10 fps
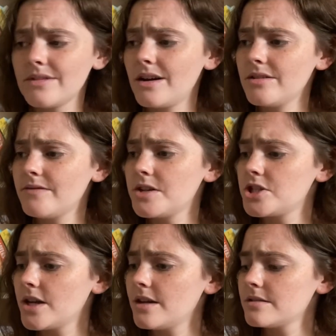I'll give it a
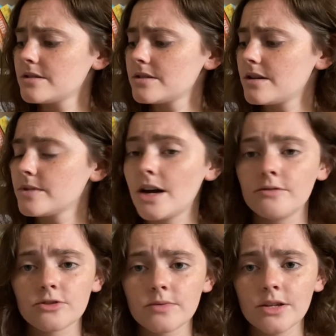chance.
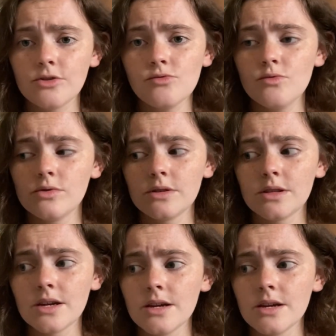Cover's really cool.